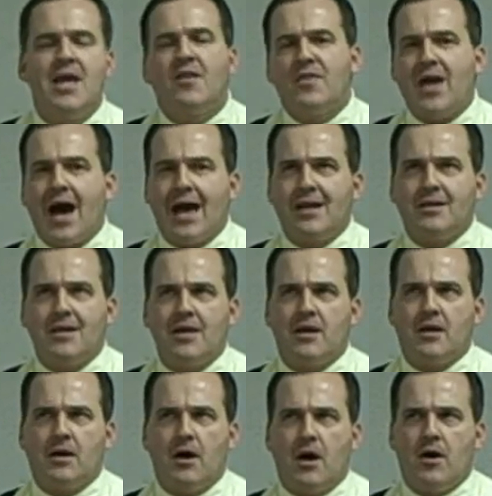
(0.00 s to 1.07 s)
the
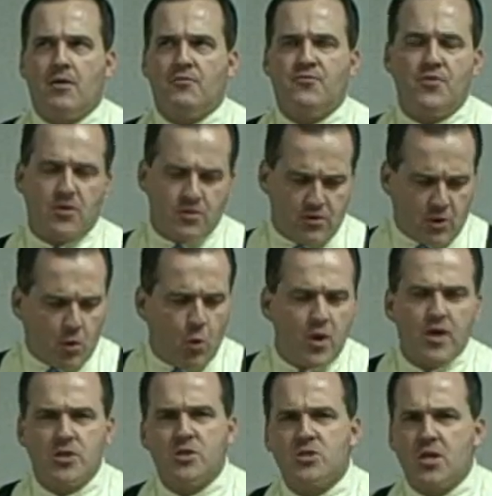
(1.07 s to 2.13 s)
idea of the
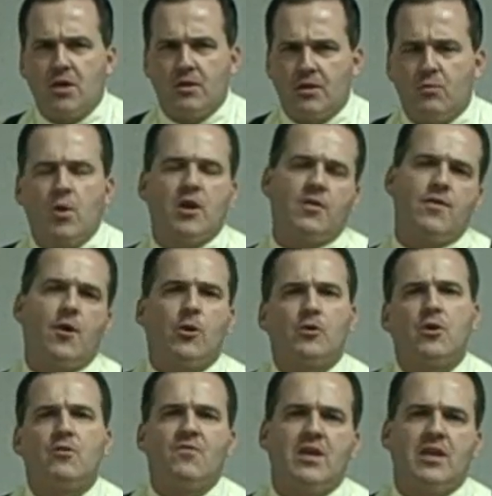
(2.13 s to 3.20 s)
quiz that in one of the
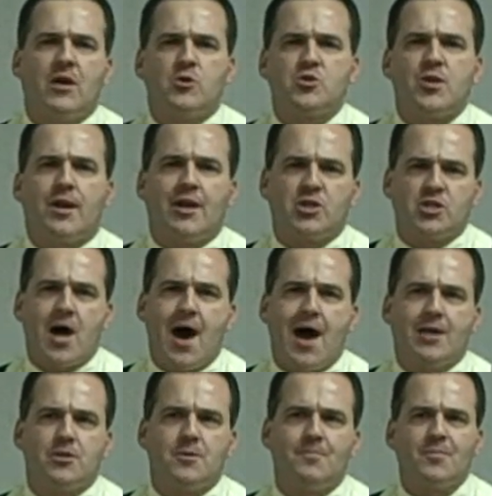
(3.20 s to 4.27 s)
earlier videos that I
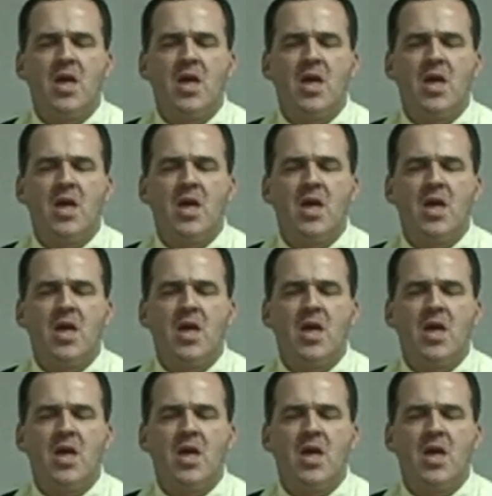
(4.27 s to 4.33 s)
shot.